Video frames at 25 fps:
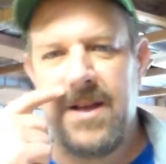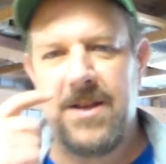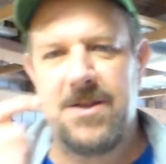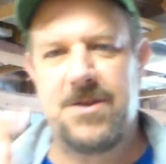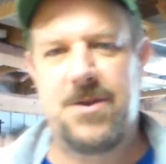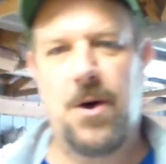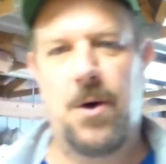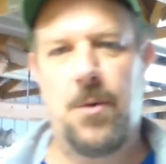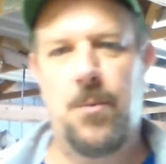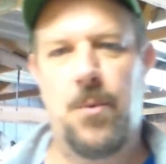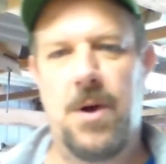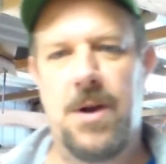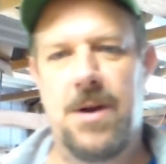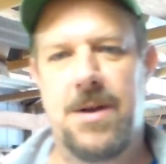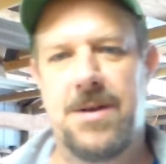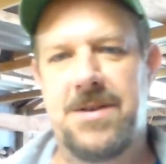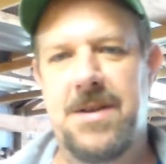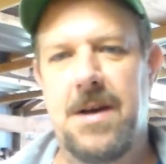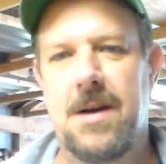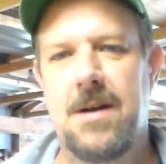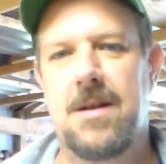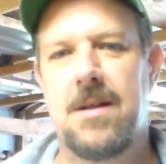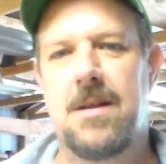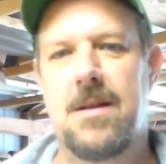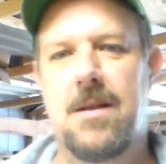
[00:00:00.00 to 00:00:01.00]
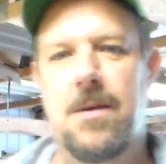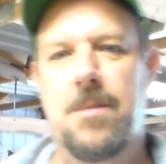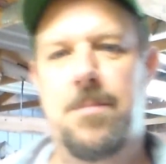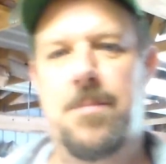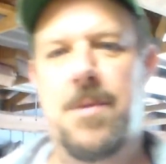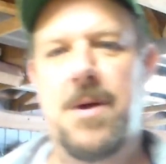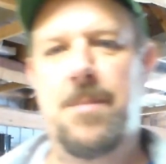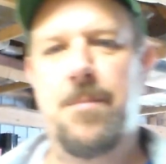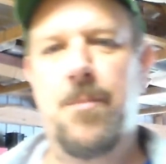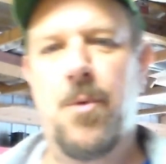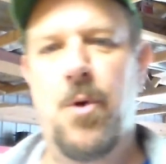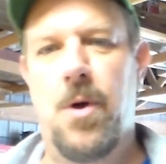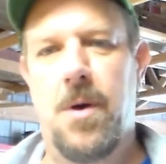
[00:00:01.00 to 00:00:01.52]
So I want to talk a little
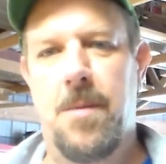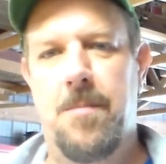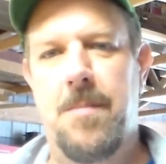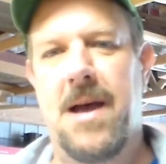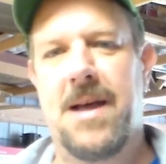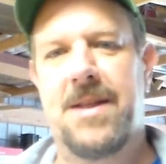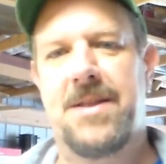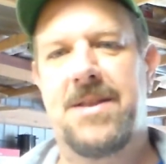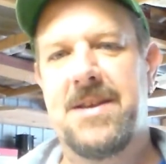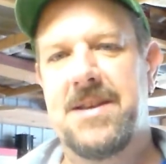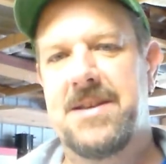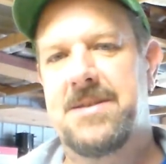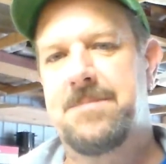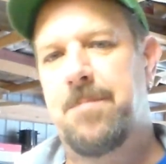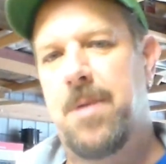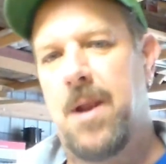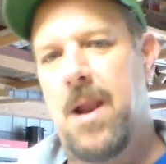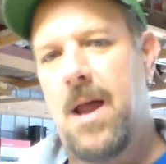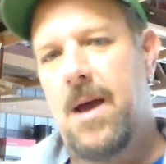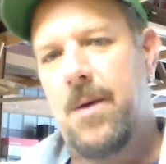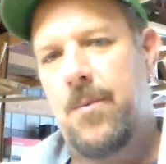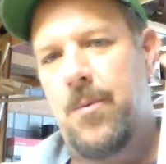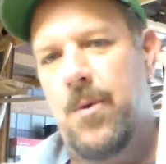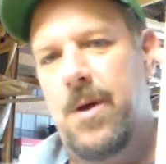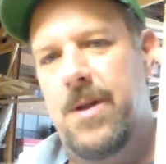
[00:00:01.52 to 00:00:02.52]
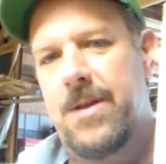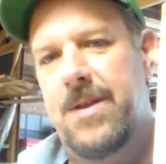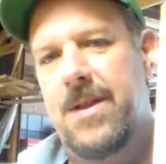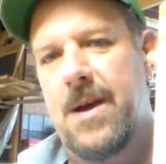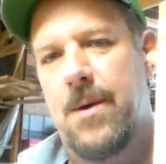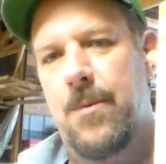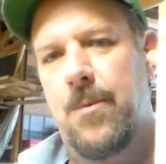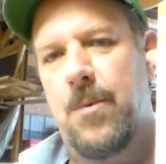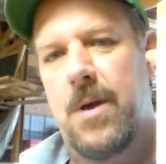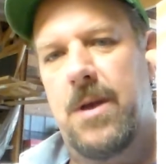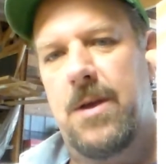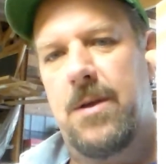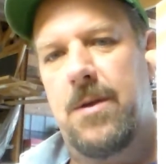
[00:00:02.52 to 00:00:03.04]
bit more about this plywood
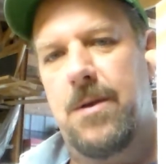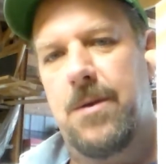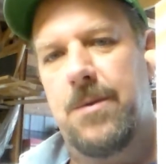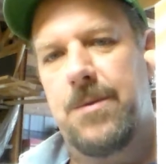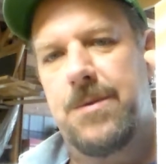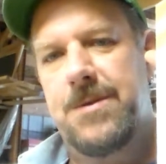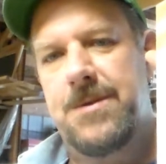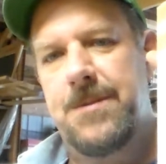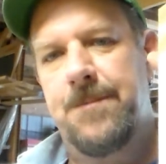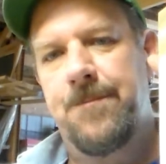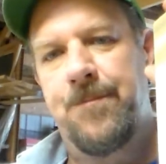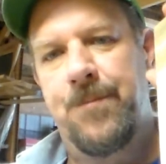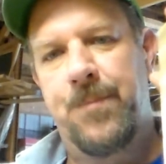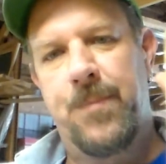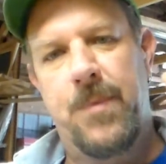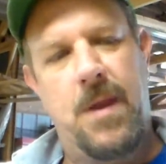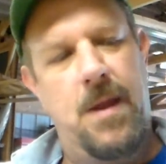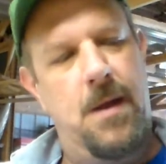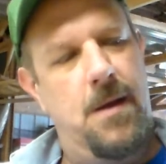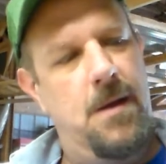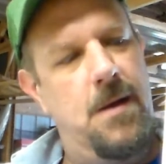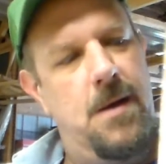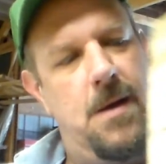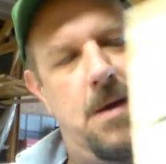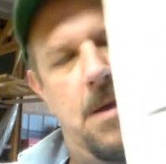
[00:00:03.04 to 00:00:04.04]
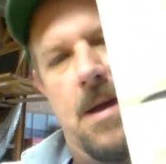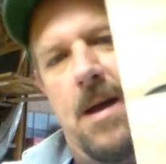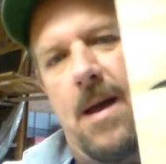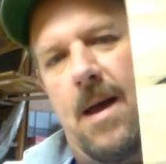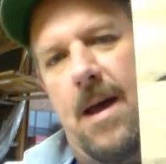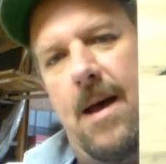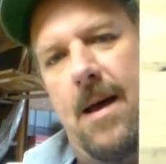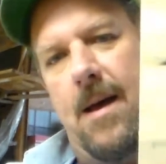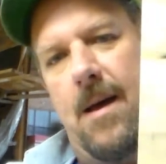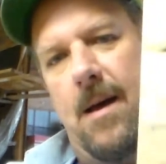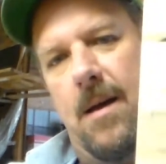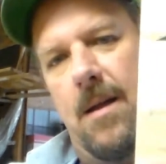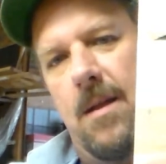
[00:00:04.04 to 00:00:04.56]
that we use.
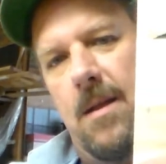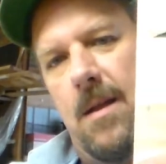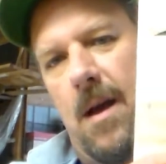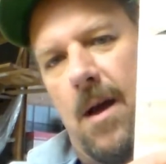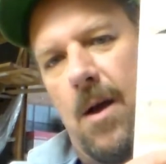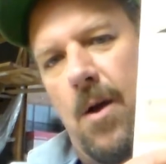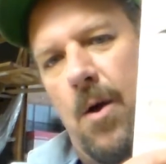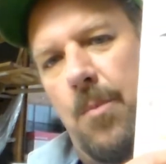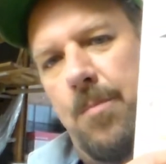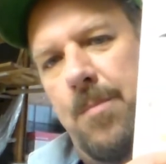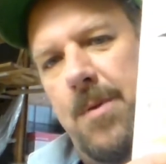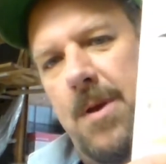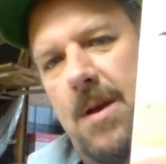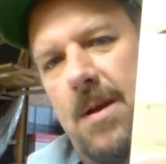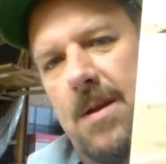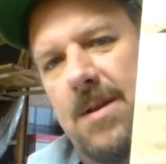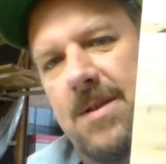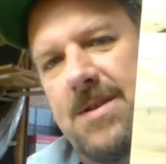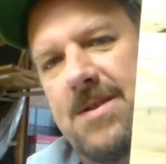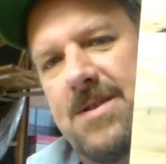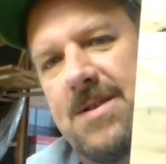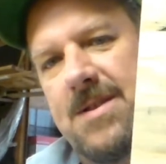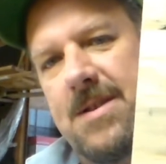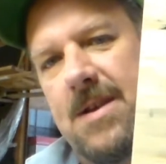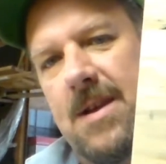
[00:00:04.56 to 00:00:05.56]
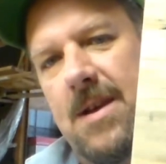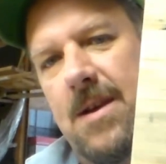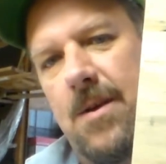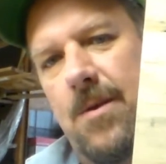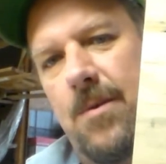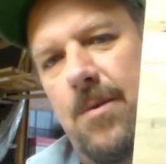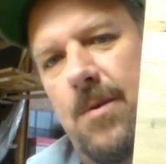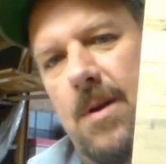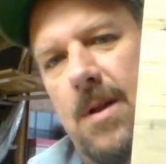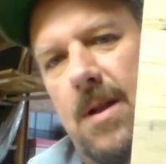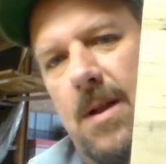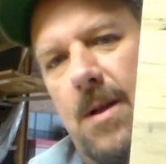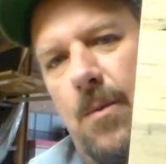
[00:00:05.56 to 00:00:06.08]
I hope you can see
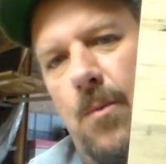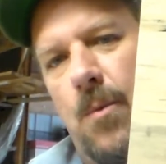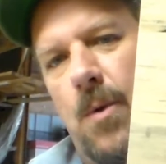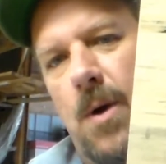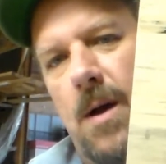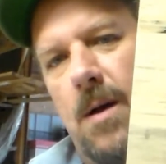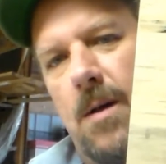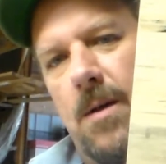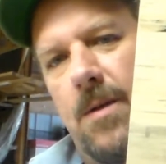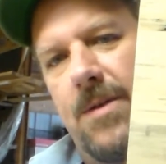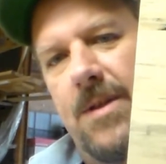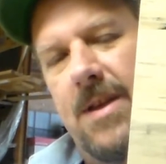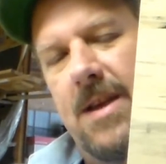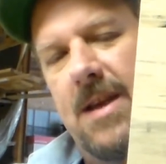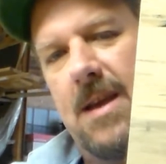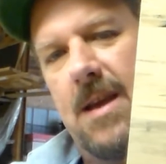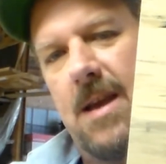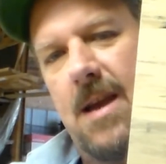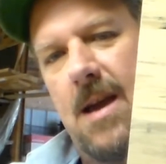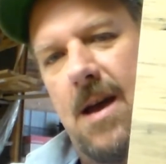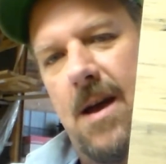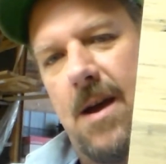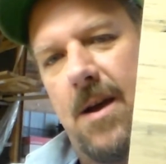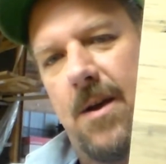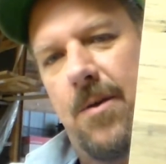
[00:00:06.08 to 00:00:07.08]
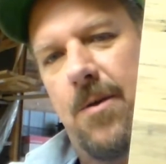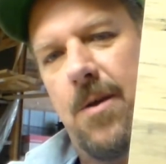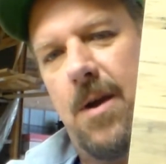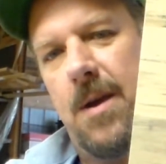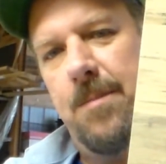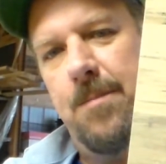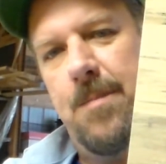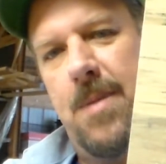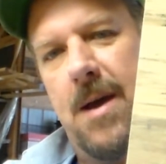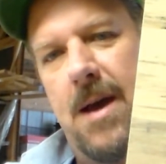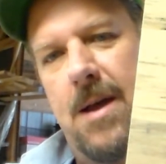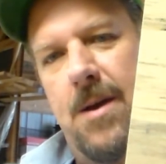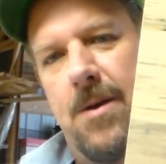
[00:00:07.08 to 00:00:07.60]
it really well. The
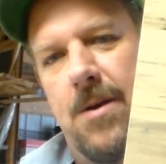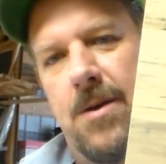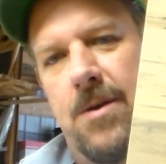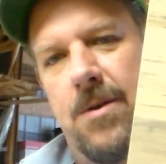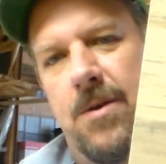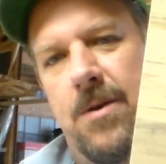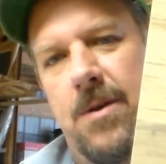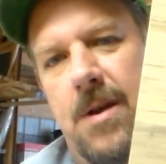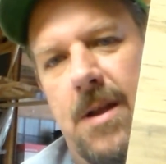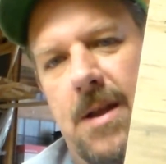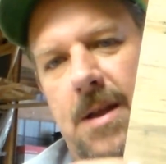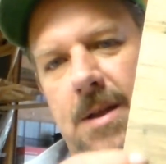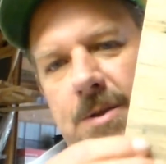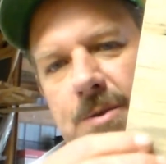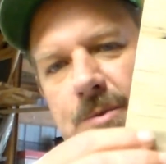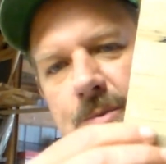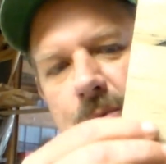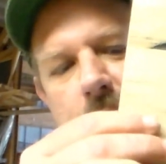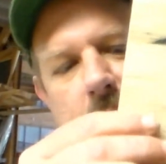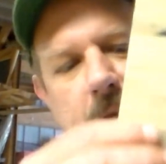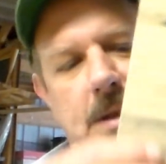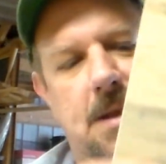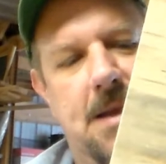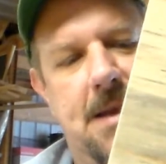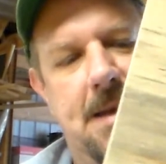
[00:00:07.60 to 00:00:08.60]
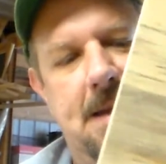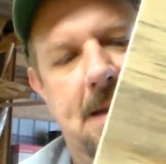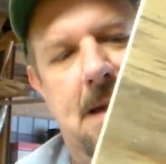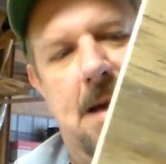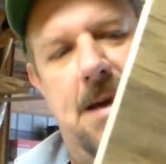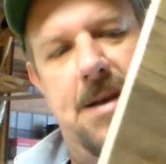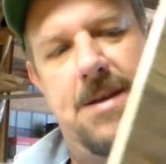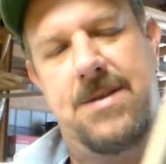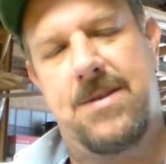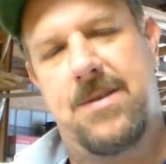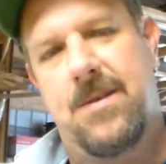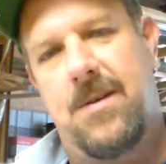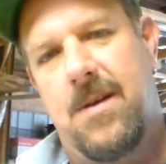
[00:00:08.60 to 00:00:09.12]
grain pattern is really
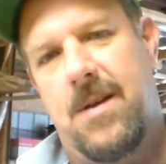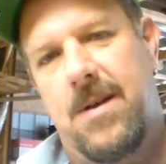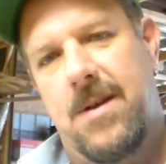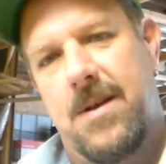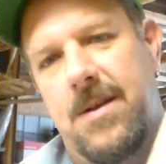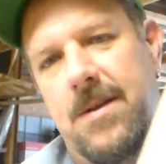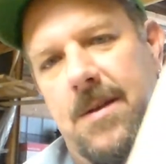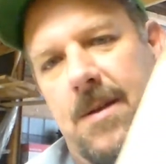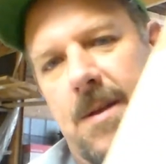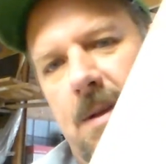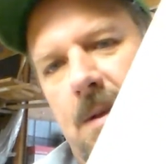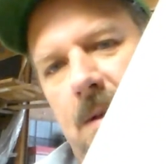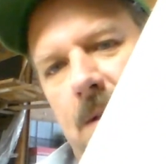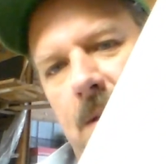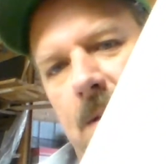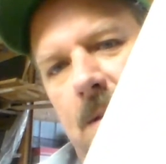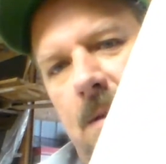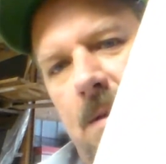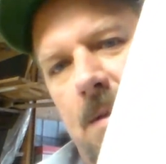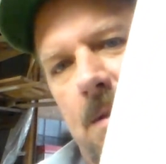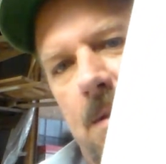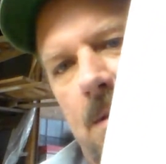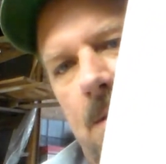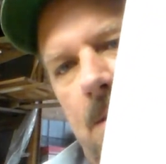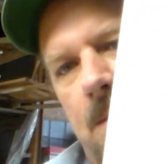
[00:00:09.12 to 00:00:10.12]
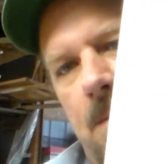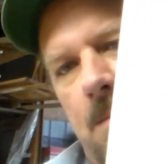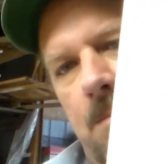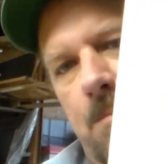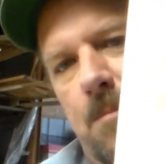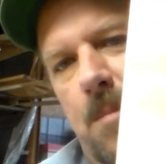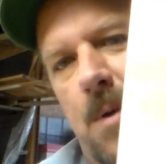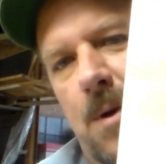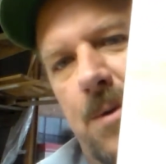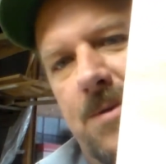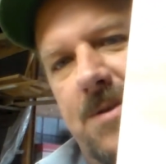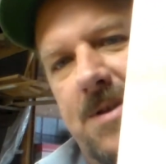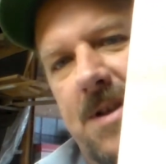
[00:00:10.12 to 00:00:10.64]
nice on it.
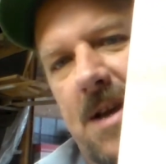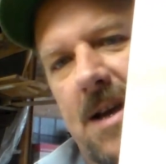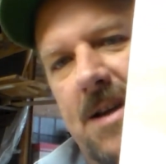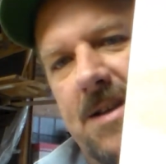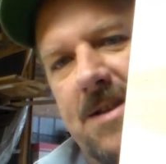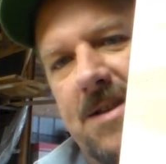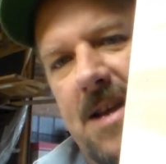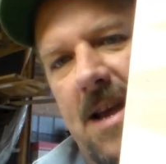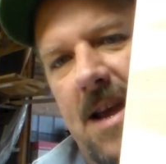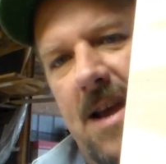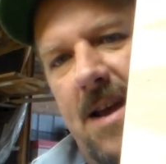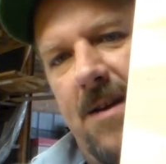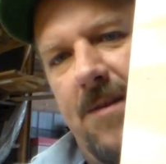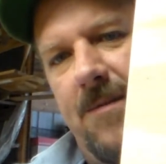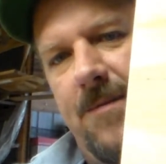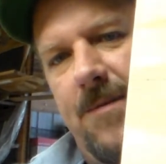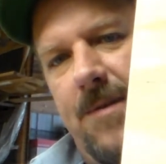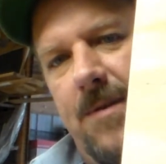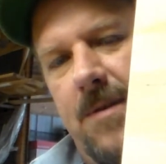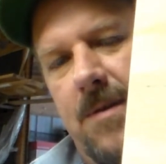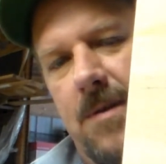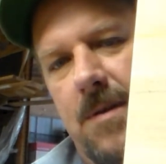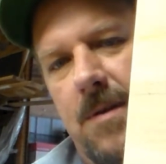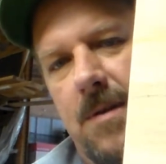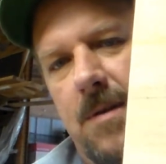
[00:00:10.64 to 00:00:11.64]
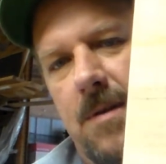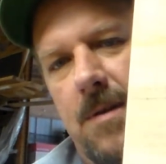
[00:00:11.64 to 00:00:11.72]
Both sides have